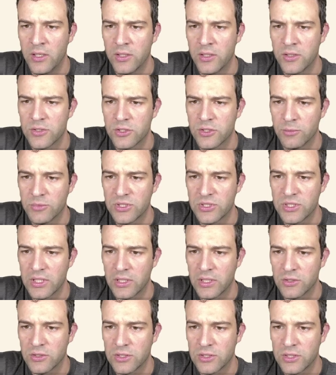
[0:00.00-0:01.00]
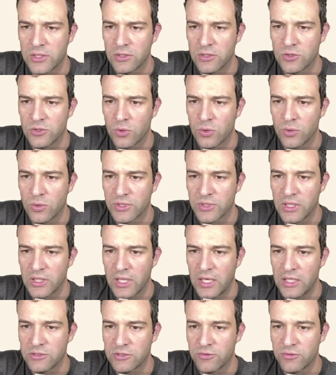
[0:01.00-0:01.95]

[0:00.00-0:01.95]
Some sandstorms can last